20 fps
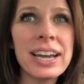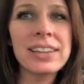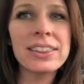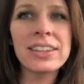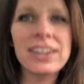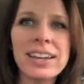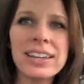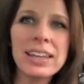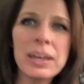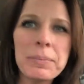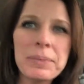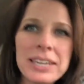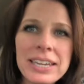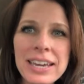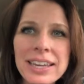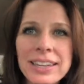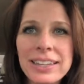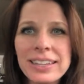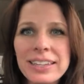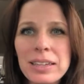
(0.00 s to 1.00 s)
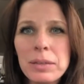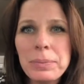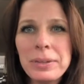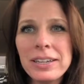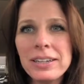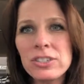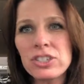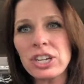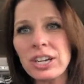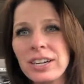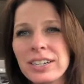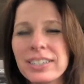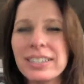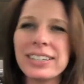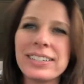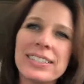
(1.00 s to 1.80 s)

I thought, let me get a little bit of junk,